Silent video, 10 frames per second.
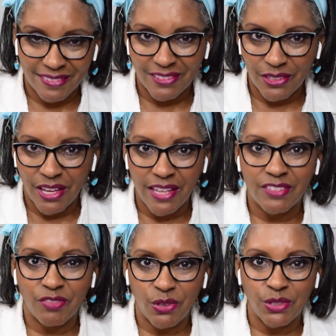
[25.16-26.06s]
You
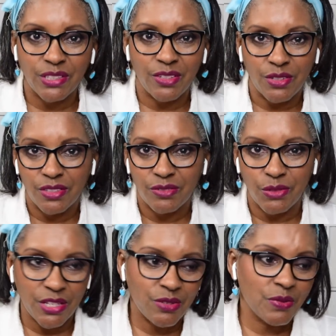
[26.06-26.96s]
guys voted on
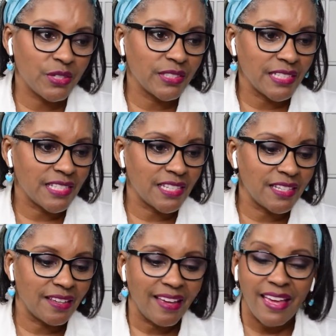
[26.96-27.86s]
what you wanted to
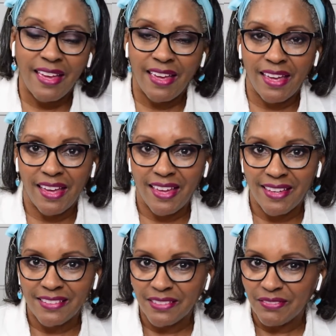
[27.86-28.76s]
see
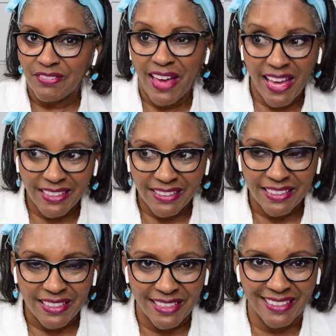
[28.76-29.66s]
and
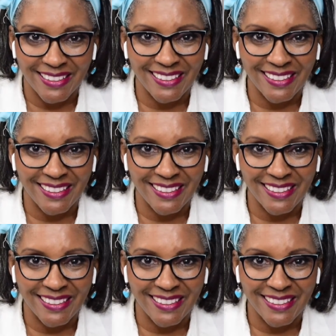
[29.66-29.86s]
finally